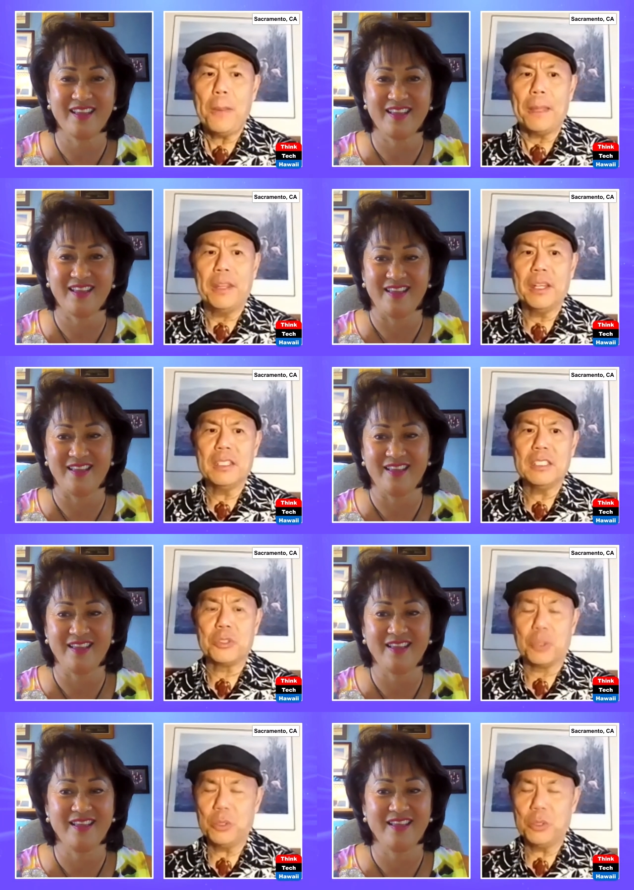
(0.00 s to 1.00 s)
Speaker 1: the
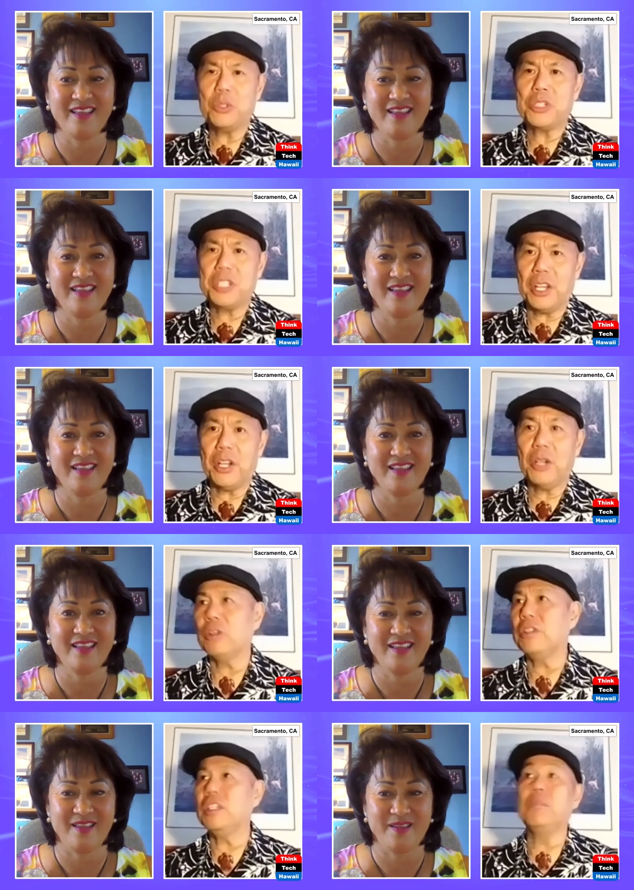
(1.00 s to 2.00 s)
soldier care or
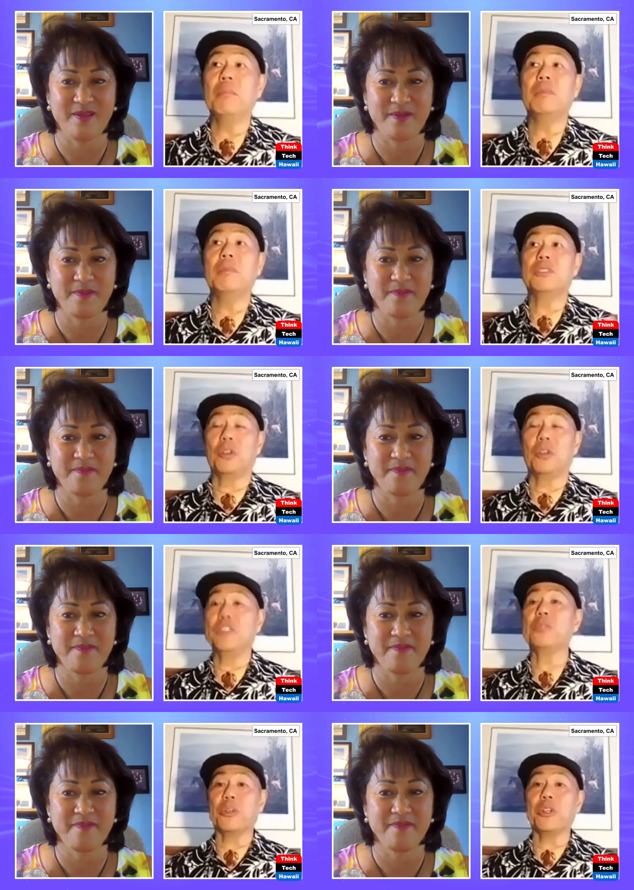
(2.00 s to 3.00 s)
the service
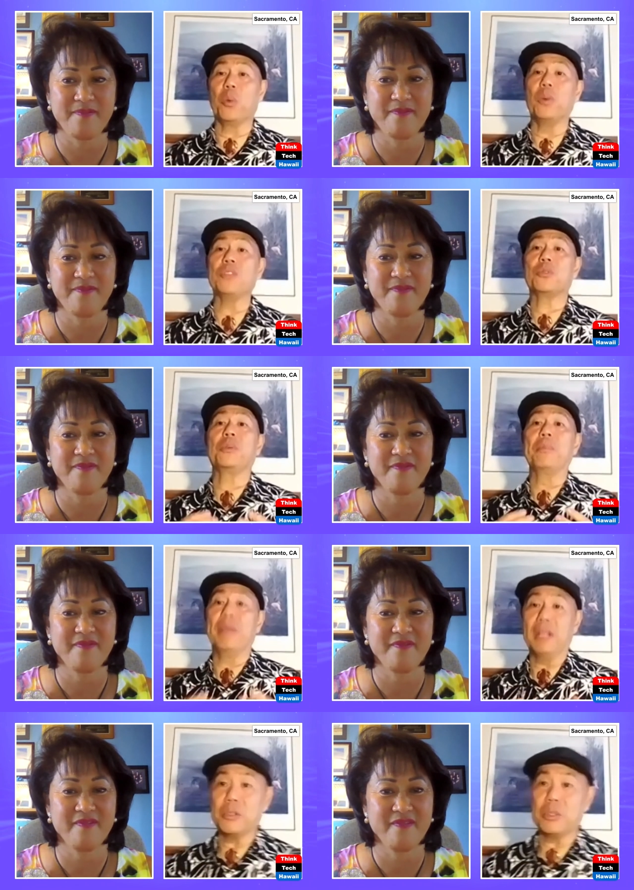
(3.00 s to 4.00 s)
member care was
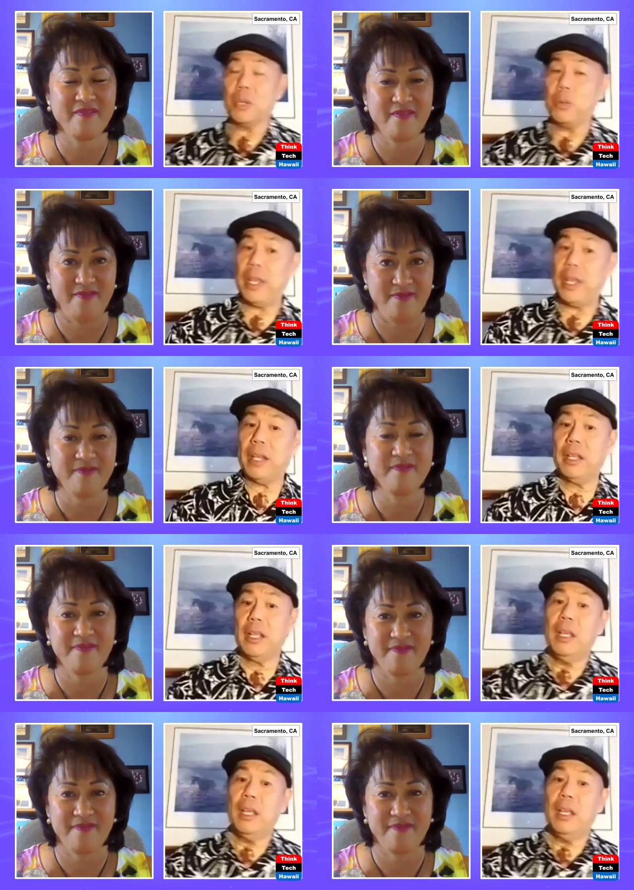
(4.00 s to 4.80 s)
tremendous. Okay, we had